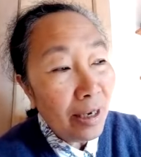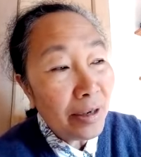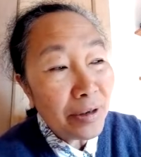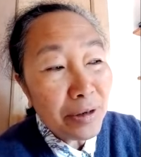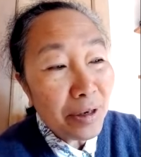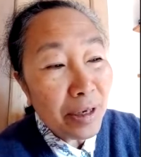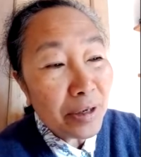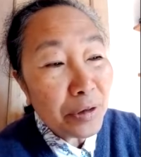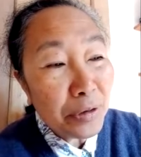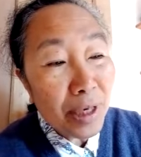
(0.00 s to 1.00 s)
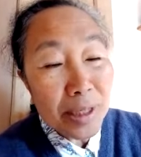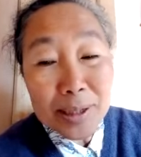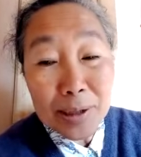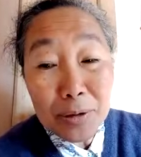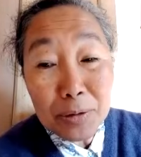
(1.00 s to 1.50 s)
it could
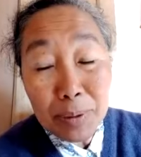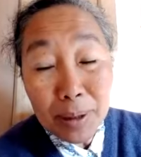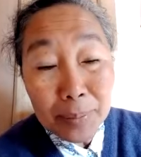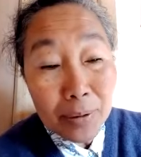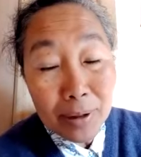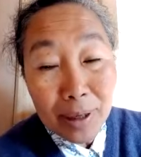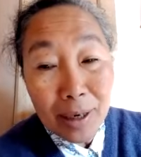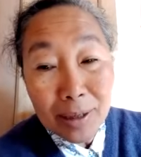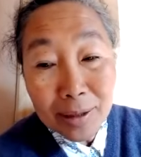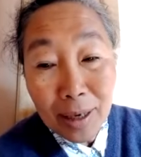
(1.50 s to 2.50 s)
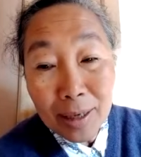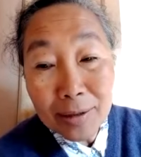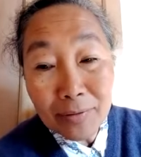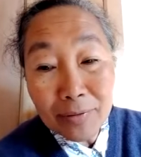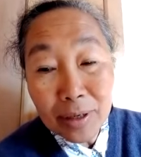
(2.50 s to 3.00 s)
exclude people on either
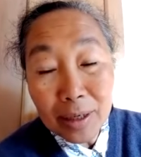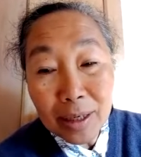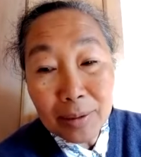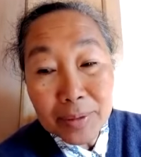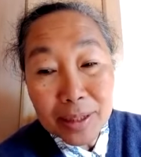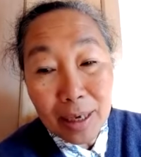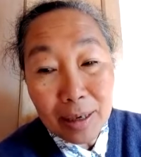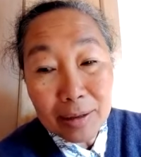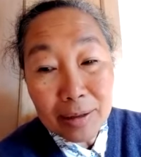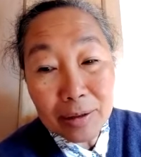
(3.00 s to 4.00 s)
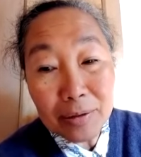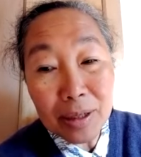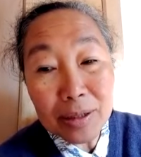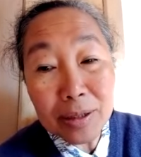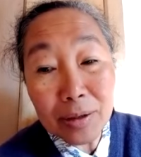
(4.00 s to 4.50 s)
end of the income scale. It could
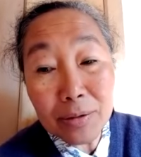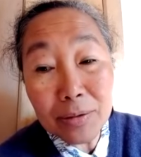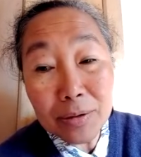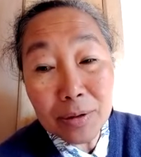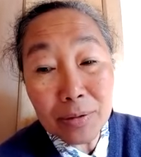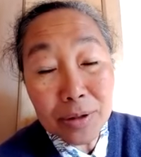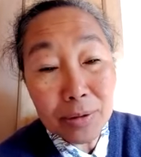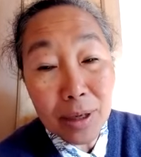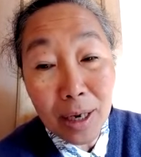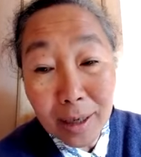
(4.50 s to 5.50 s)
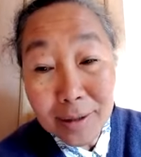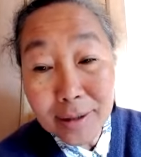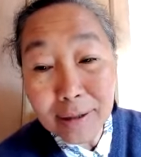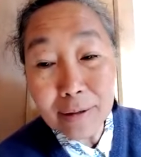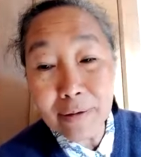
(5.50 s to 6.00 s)
exclude those who
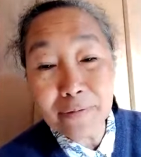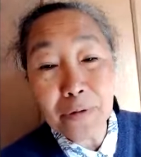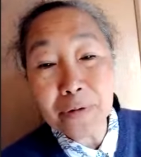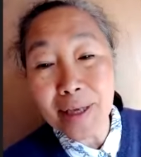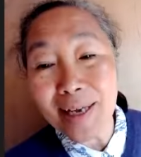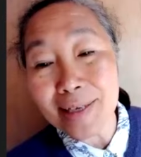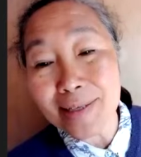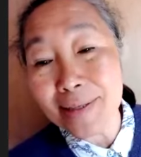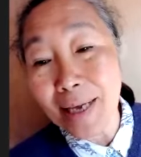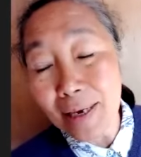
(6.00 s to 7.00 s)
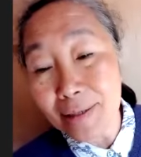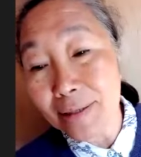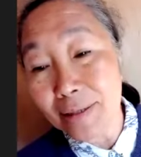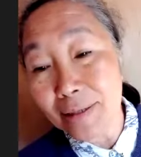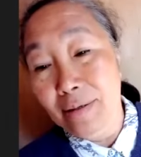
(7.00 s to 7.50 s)
can't afford that exact